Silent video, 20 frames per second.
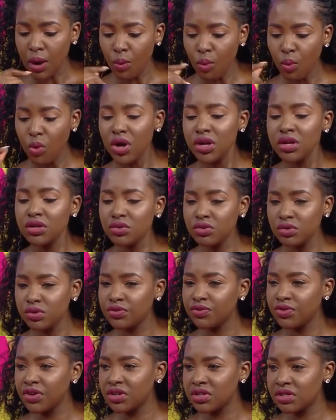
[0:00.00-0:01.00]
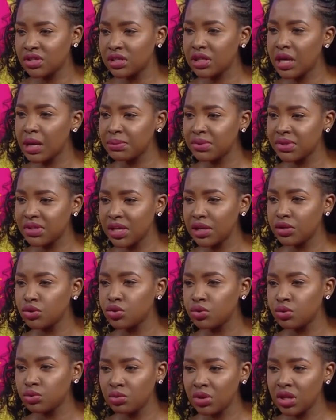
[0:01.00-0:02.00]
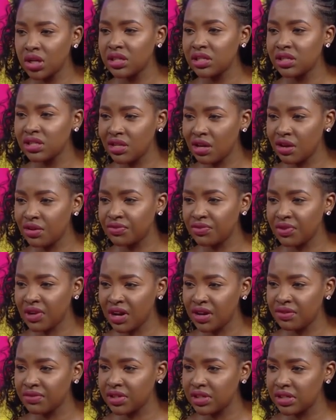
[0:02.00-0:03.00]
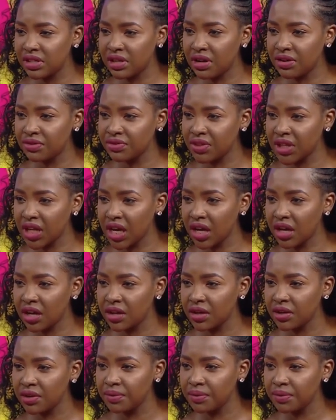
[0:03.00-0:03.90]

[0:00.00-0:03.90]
what are those first steps then towards self-love and self-care